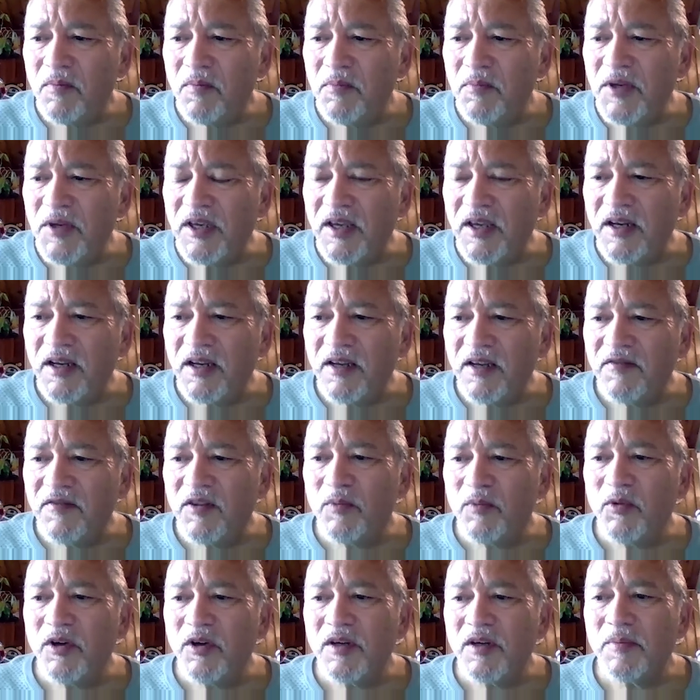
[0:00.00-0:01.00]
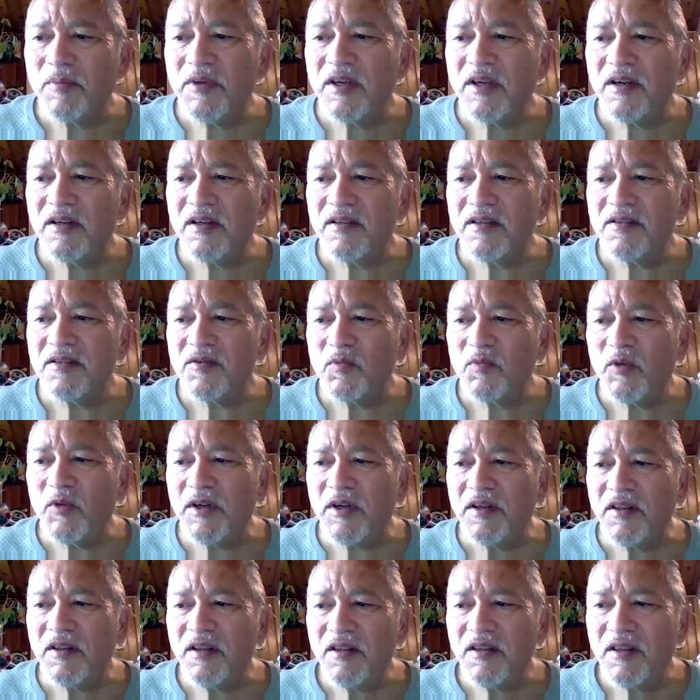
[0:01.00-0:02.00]
beginning of the book because one
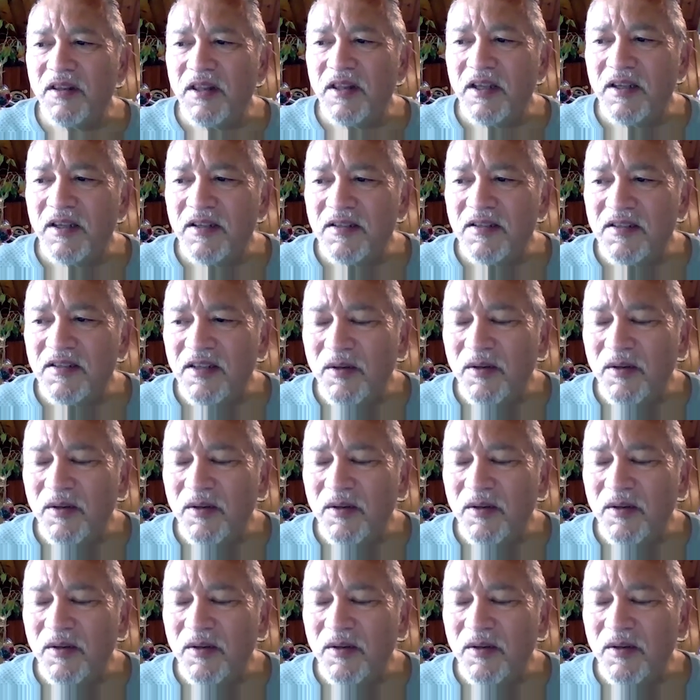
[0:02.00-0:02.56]
of the things